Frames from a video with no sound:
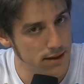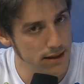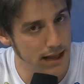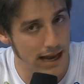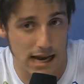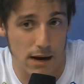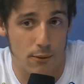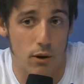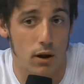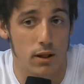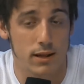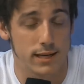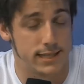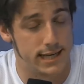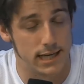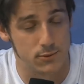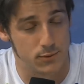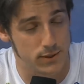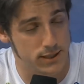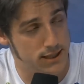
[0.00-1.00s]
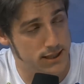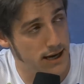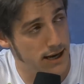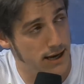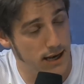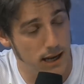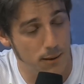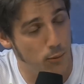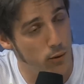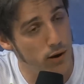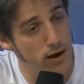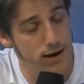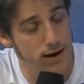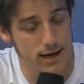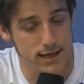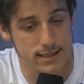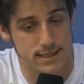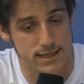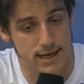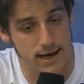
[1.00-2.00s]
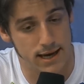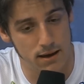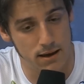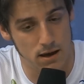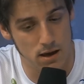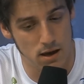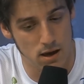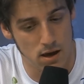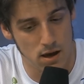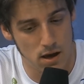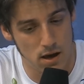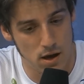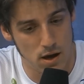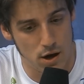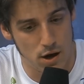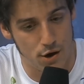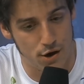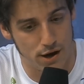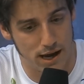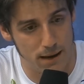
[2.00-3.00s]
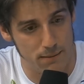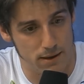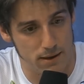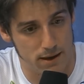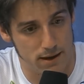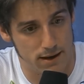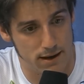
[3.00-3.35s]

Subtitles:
our only chance was NiP winning against SK on a game that